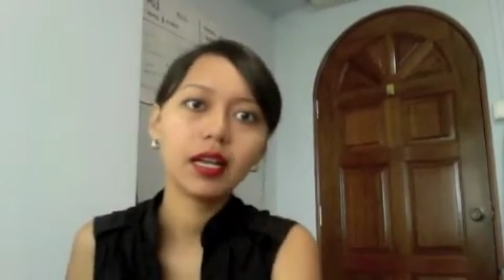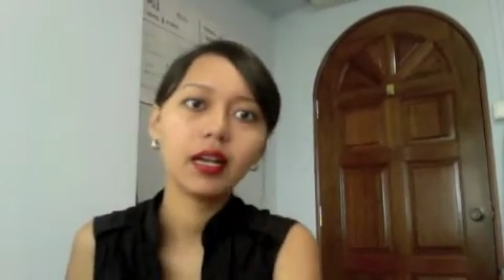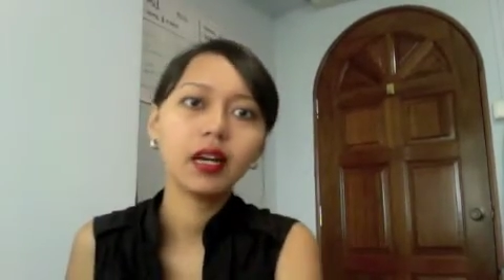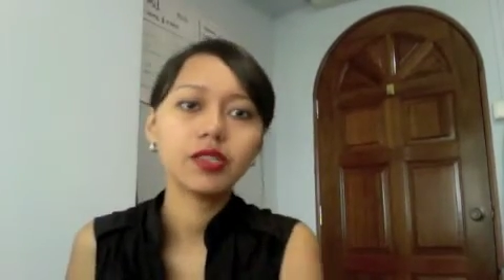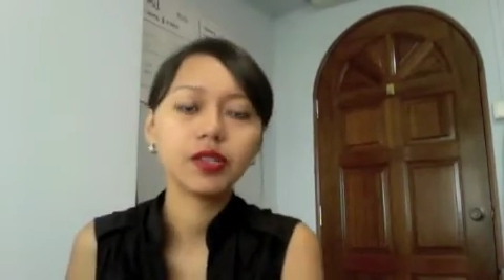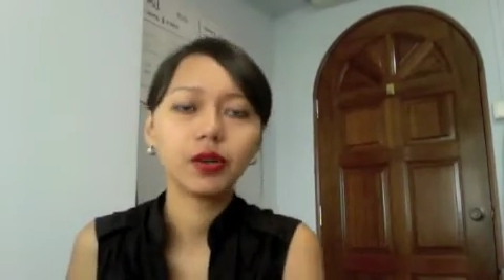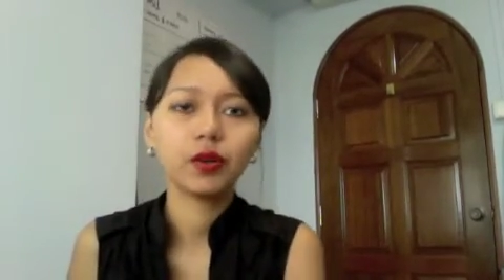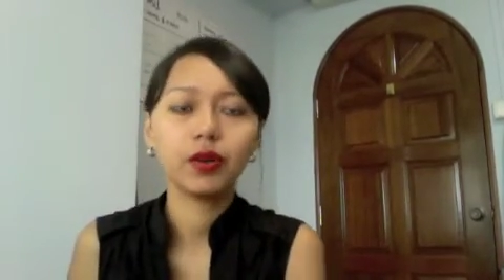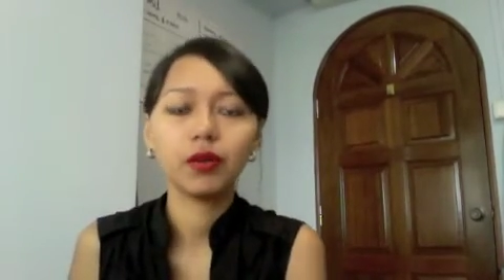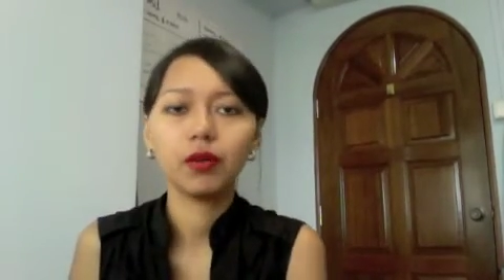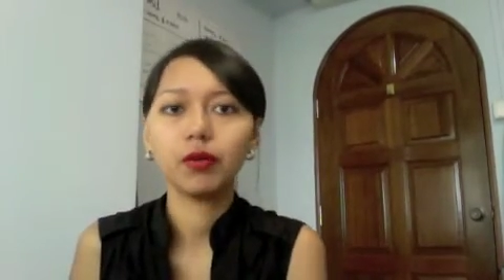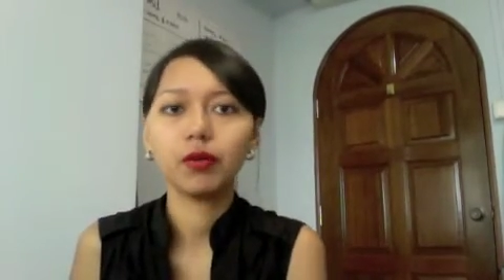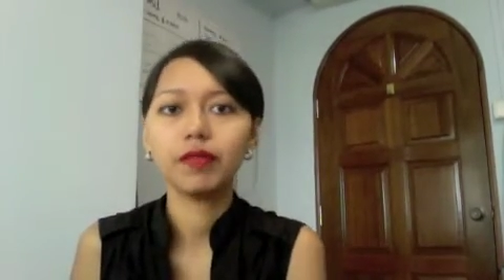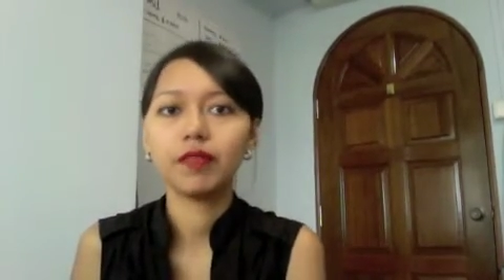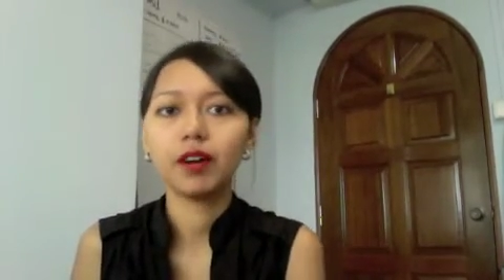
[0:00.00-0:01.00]
So
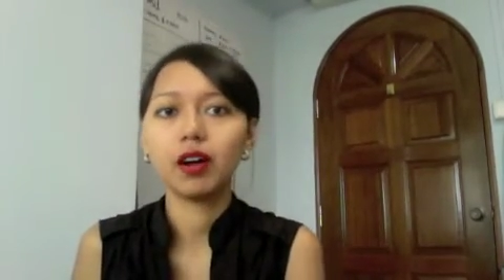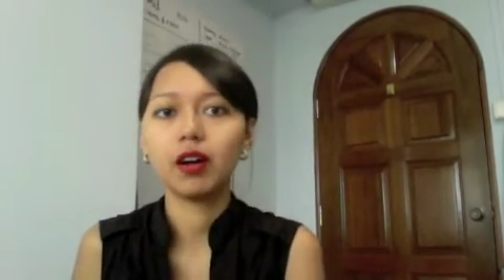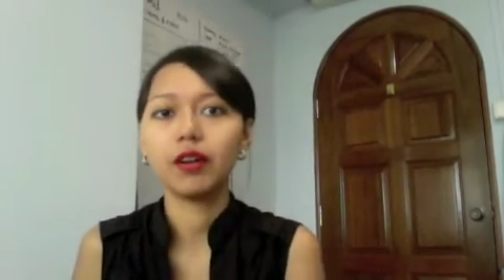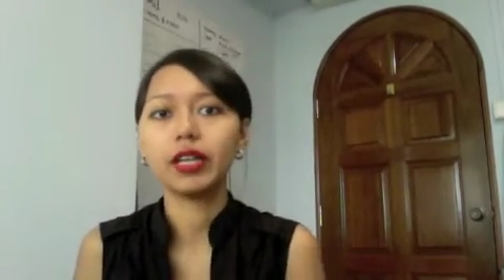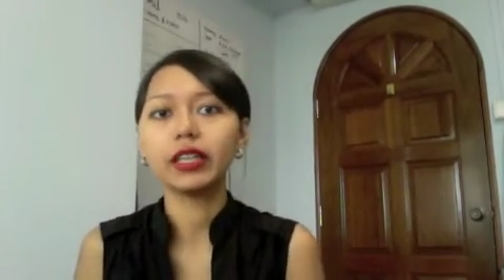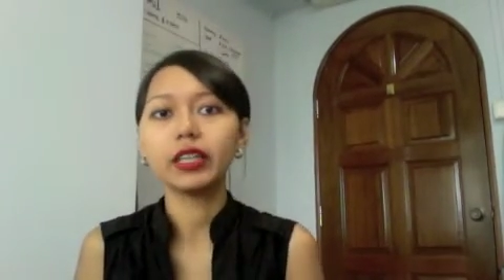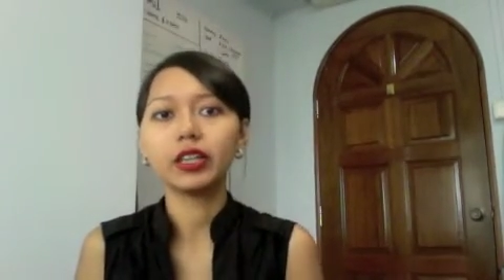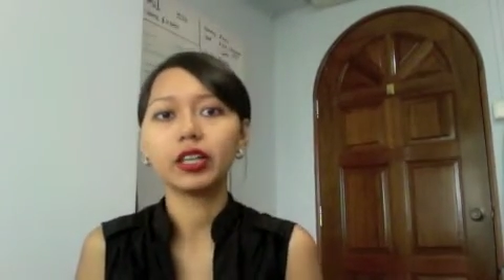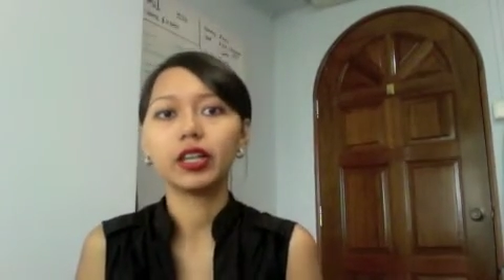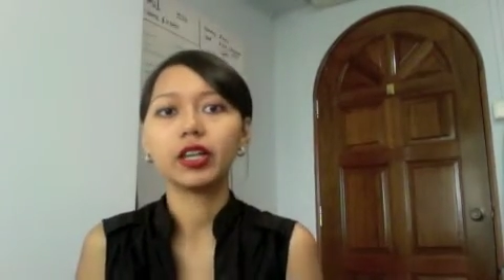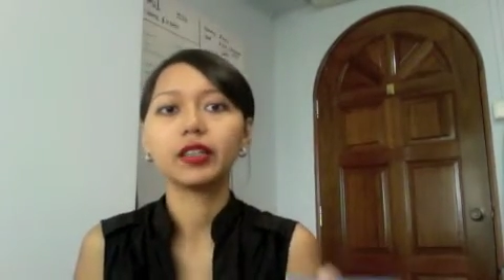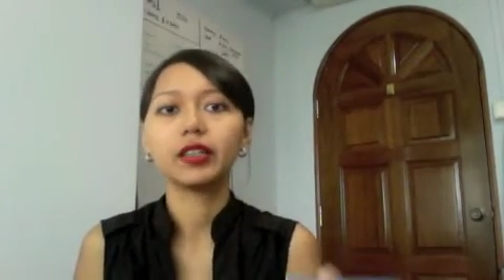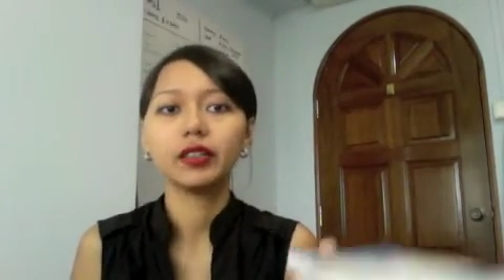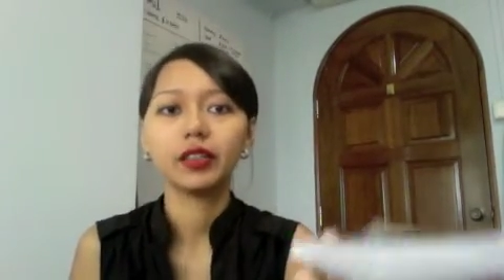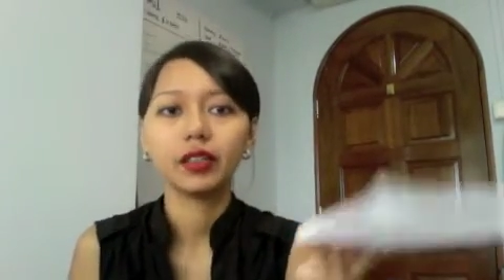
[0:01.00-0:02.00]
we've already
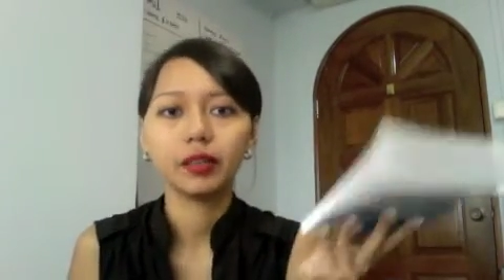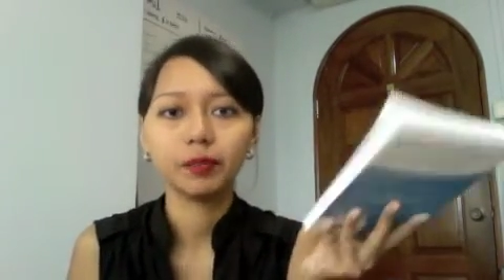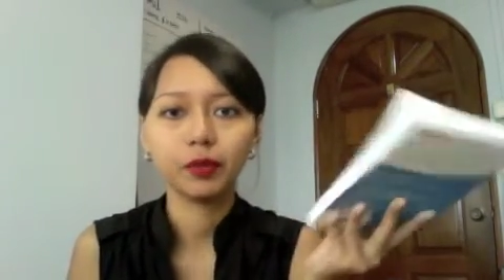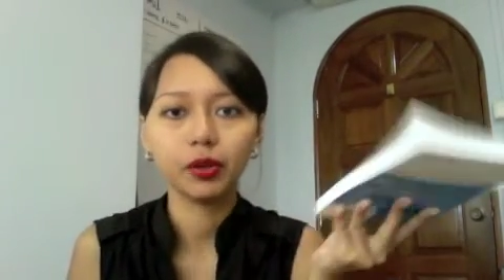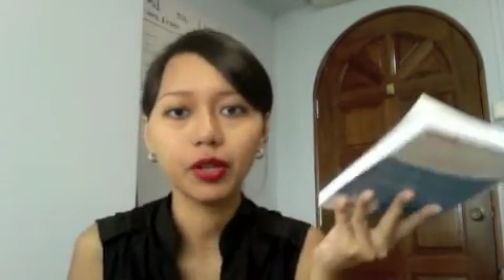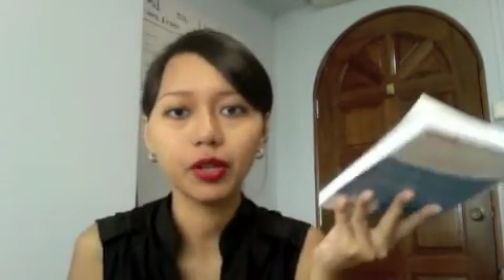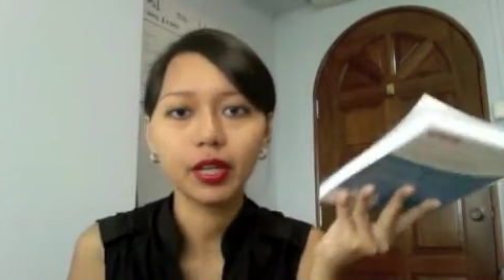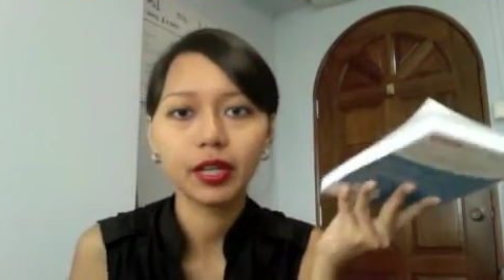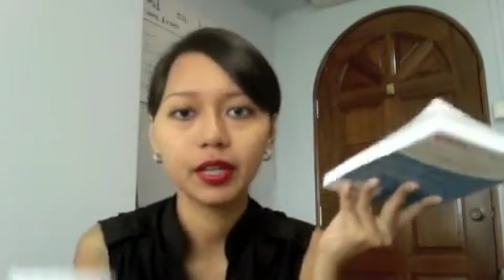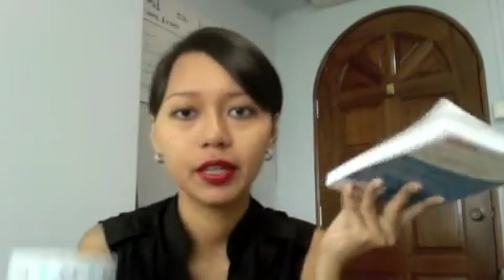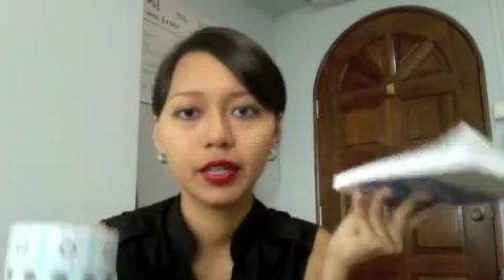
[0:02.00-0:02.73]
learned the book